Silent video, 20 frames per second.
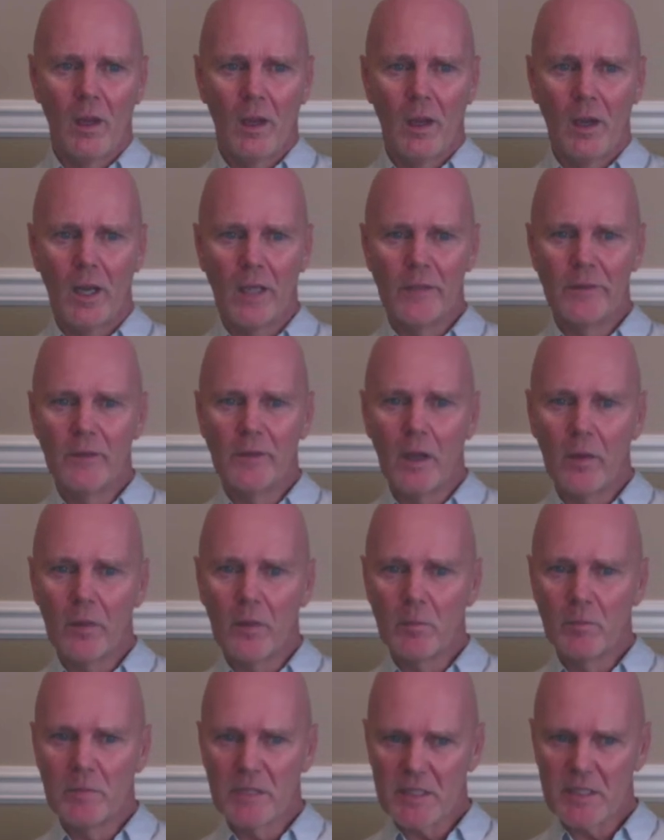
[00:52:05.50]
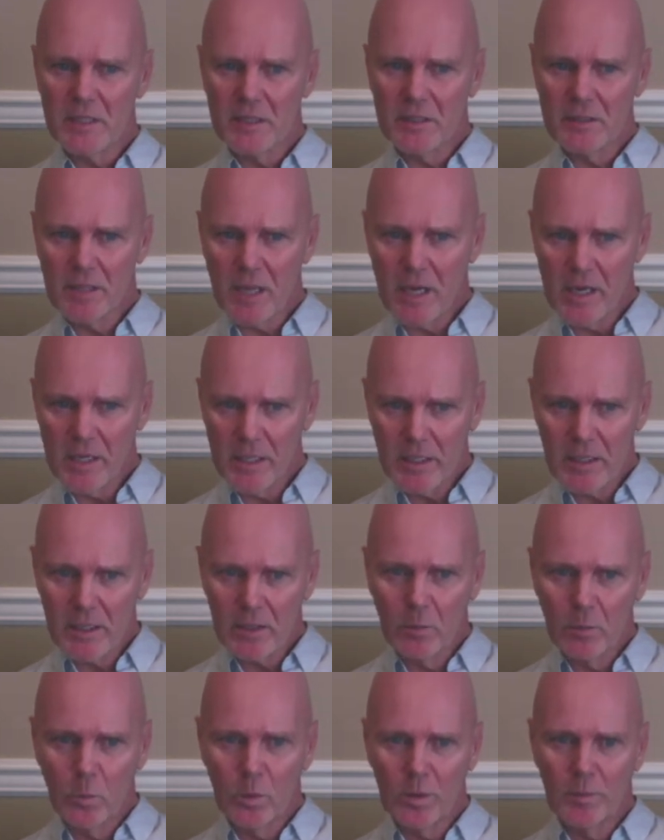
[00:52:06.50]
Another mistake
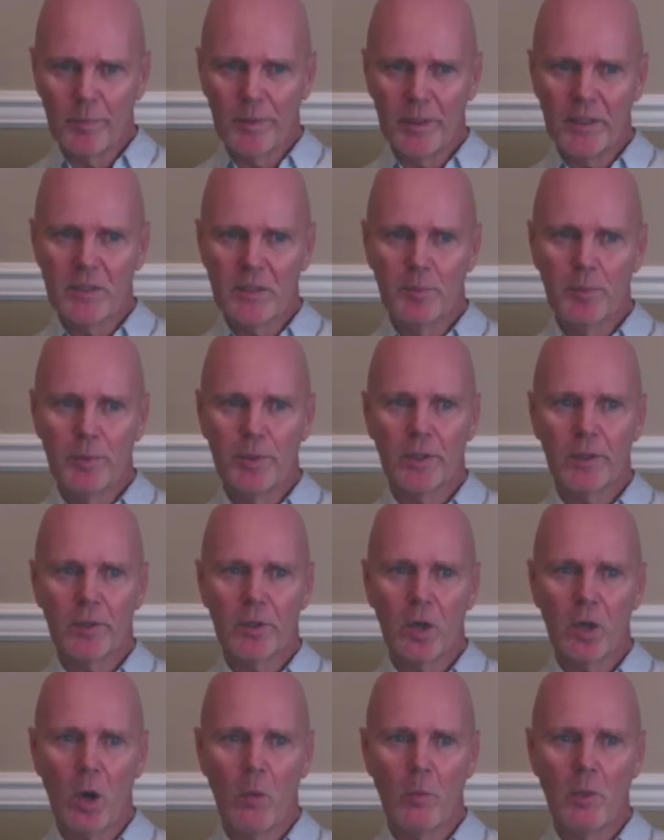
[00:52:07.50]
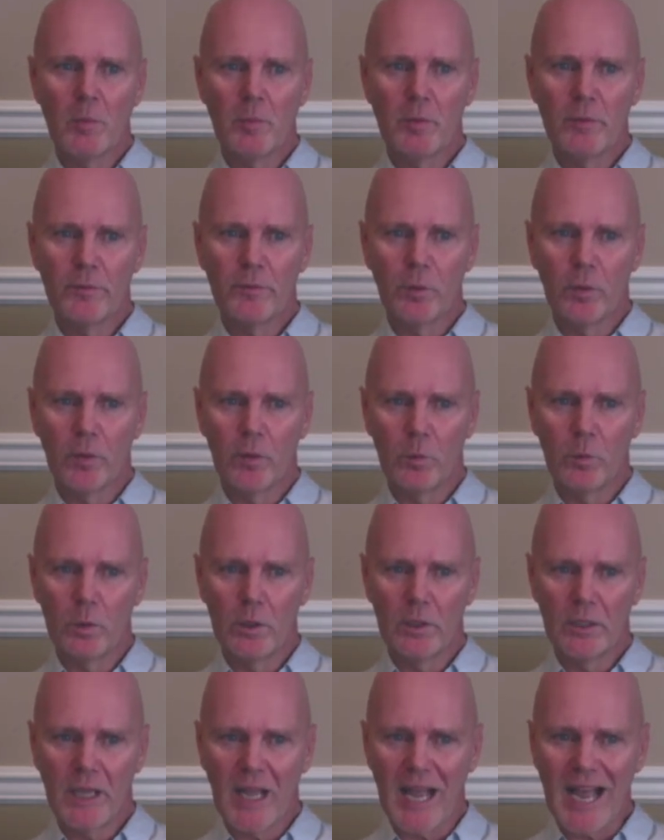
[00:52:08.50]
would be to put a comma before the
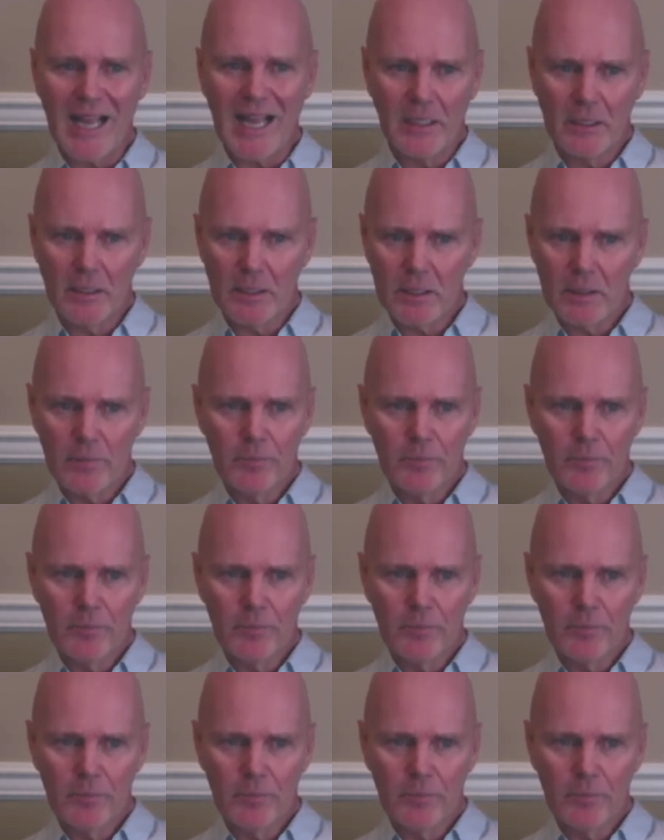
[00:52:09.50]
word and.